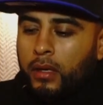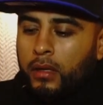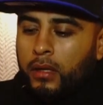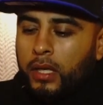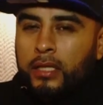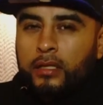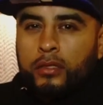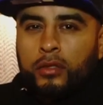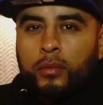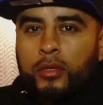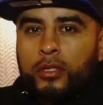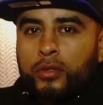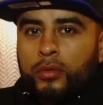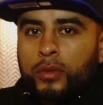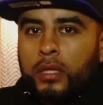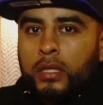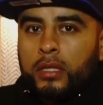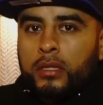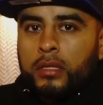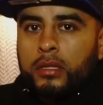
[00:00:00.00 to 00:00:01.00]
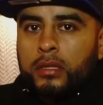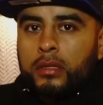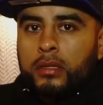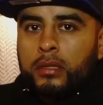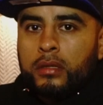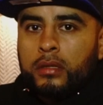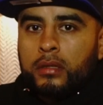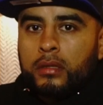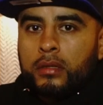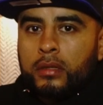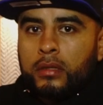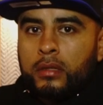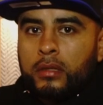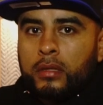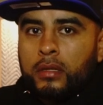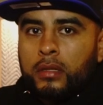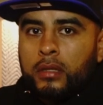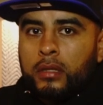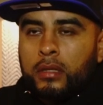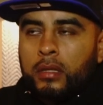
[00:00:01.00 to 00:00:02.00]
like so much religious.
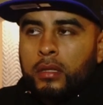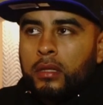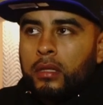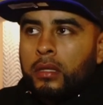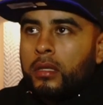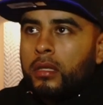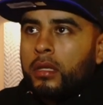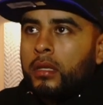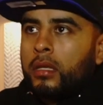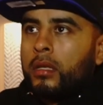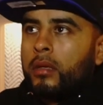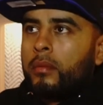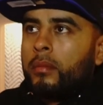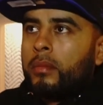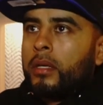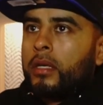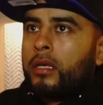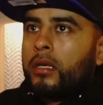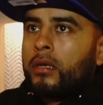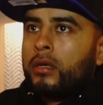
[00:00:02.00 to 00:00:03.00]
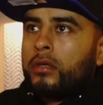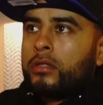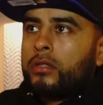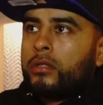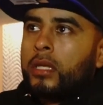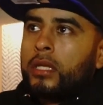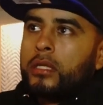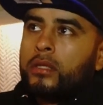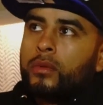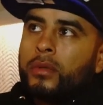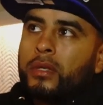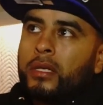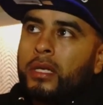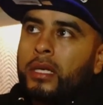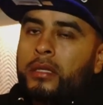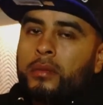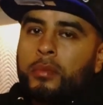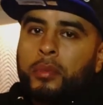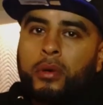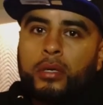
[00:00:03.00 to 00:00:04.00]
But you know, so that's where the
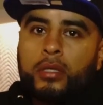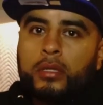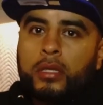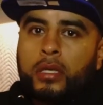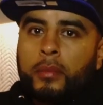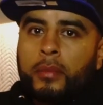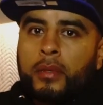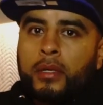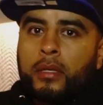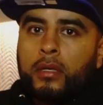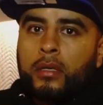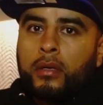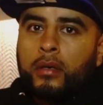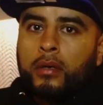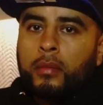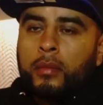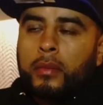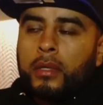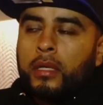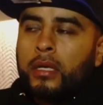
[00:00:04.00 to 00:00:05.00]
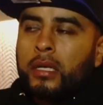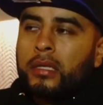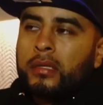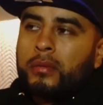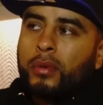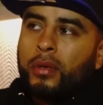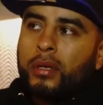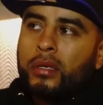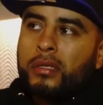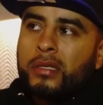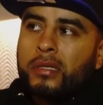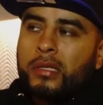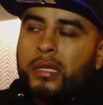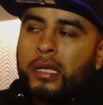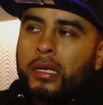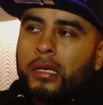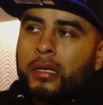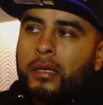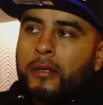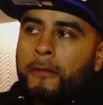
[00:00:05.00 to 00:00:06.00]
next bars come in, you know what I mean? The next bars is
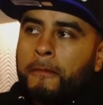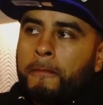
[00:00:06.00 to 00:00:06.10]
like,